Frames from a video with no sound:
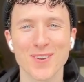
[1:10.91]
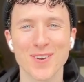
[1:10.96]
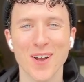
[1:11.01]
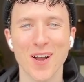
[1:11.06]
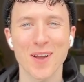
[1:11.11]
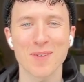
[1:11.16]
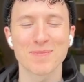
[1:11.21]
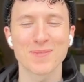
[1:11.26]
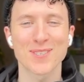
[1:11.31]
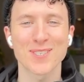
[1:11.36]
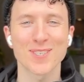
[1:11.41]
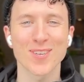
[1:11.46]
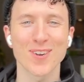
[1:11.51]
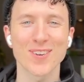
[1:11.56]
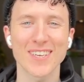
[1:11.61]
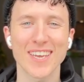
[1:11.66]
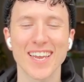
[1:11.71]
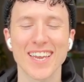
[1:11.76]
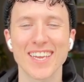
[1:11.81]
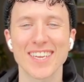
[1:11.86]
I'm so
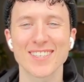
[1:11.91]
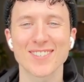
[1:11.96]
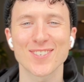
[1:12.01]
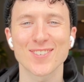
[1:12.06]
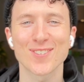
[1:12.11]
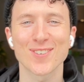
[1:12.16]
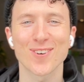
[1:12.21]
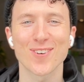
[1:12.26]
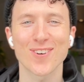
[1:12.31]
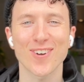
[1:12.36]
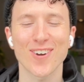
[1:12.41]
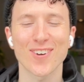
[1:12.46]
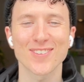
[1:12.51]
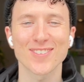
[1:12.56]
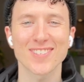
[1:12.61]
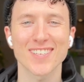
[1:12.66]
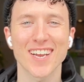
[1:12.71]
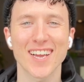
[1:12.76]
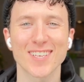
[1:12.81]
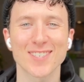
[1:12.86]
keen to talk on
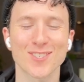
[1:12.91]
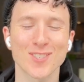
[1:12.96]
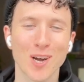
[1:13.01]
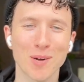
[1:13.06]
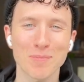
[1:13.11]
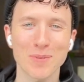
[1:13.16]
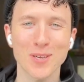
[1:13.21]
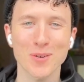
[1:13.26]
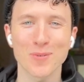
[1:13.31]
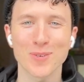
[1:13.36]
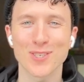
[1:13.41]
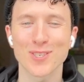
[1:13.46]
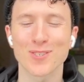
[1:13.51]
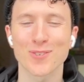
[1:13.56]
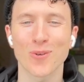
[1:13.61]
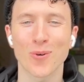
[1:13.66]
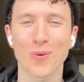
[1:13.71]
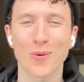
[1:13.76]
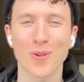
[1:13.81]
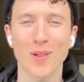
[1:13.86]
today's topic, which is
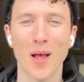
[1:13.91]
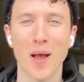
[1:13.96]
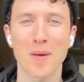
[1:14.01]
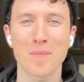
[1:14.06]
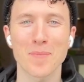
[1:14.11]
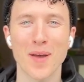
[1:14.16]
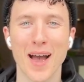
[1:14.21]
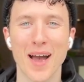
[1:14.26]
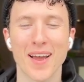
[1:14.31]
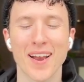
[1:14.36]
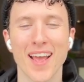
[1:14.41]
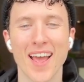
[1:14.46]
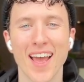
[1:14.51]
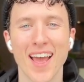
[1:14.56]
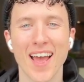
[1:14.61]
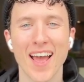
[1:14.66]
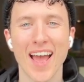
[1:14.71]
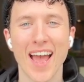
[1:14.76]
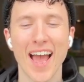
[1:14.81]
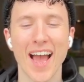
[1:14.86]
all about
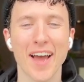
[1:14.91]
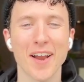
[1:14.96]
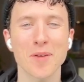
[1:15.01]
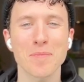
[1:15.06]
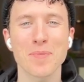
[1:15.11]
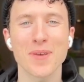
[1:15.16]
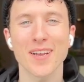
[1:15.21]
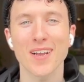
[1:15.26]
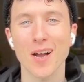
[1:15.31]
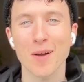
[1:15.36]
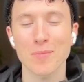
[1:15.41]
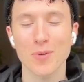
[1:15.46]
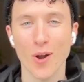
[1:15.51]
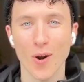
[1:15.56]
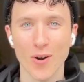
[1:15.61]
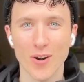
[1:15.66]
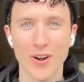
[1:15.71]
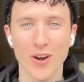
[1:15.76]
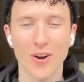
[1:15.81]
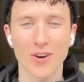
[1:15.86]
how to pick up
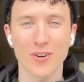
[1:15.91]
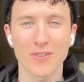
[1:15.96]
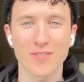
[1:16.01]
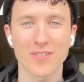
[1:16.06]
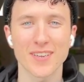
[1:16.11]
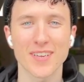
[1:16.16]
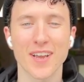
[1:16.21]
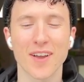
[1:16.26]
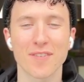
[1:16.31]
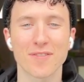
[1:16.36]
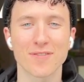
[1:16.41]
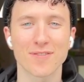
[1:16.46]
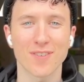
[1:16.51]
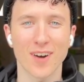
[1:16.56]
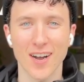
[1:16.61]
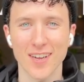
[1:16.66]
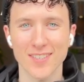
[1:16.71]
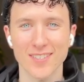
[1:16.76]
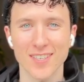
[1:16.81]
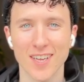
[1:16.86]
choreography
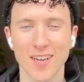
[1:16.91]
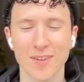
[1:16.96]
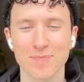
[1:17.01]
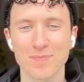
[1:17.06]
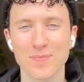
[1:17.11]
faster.